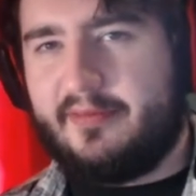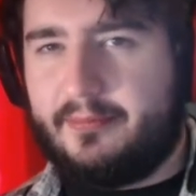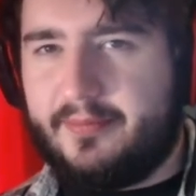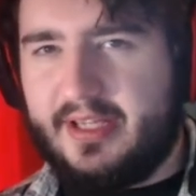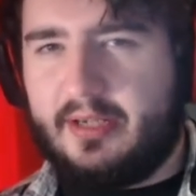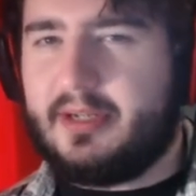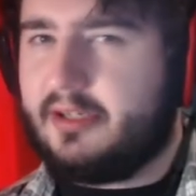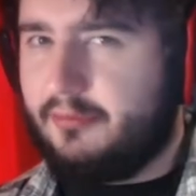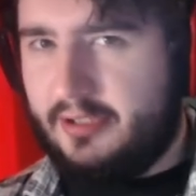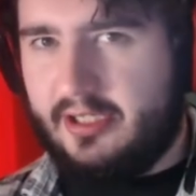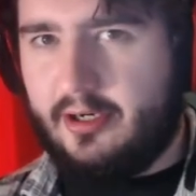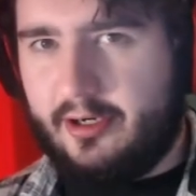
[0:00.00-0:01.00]
I've been thinking about it
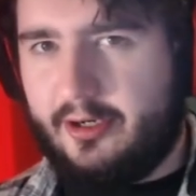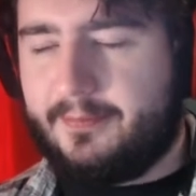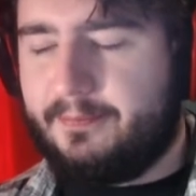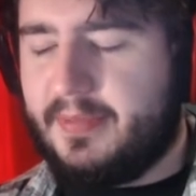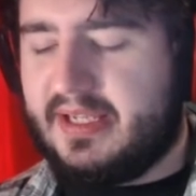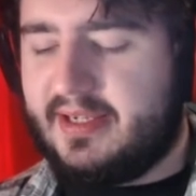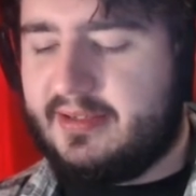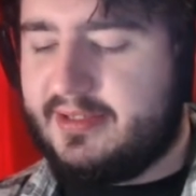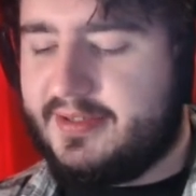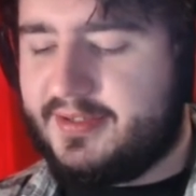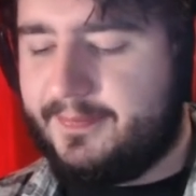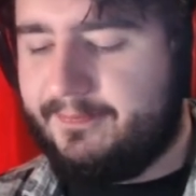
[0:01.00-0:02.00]
really hard
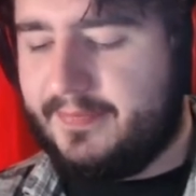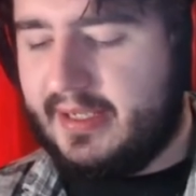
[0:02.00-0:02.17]
because